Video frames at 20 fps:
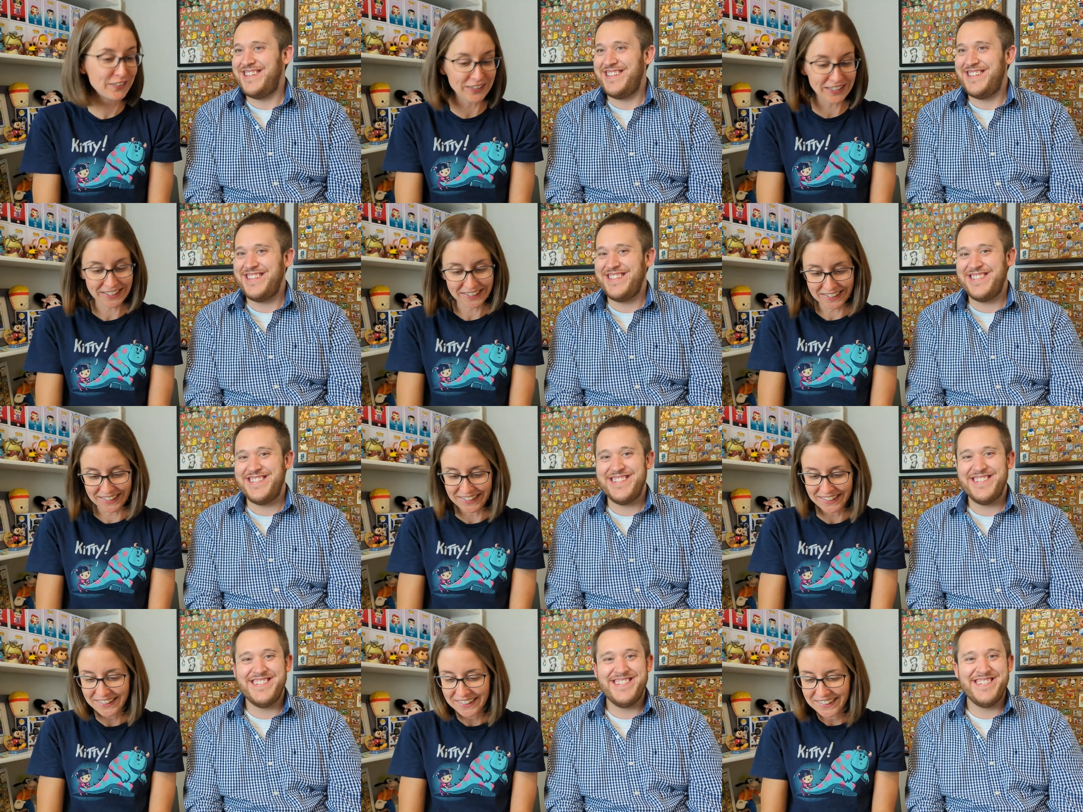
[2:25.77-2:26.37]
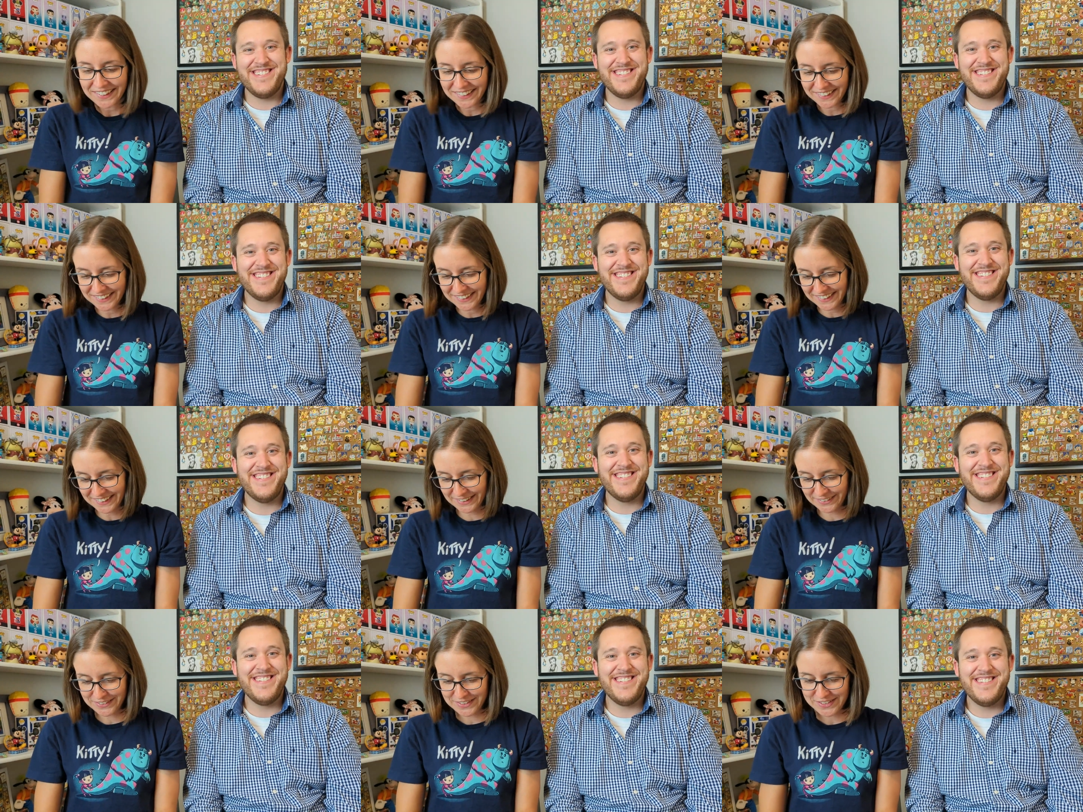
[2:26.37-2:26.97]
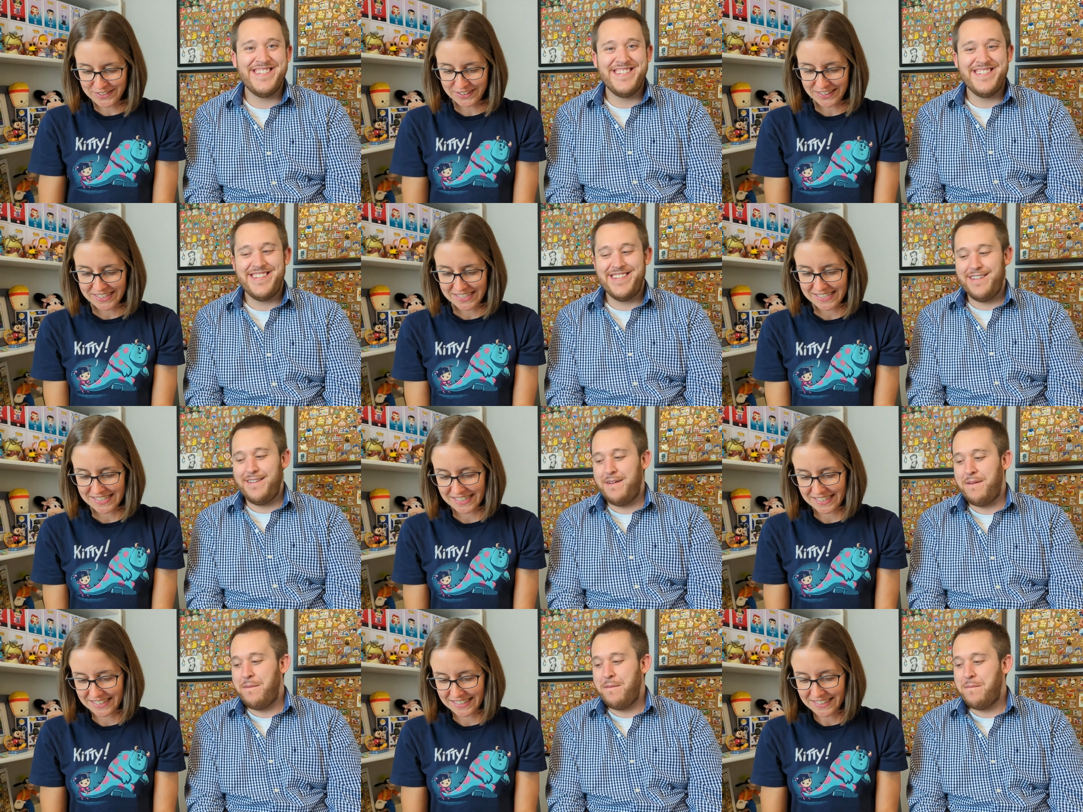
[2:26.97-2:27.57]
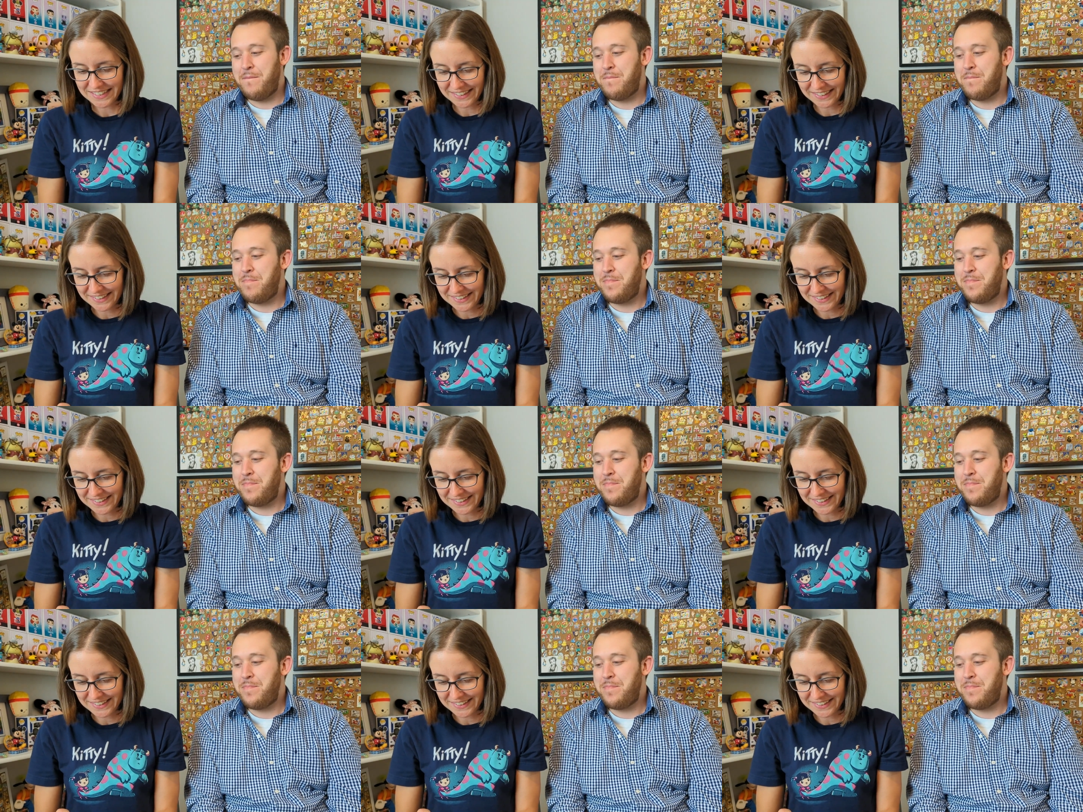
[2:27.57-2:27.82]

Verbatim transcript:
Speaker 1: glowing." it was crazy.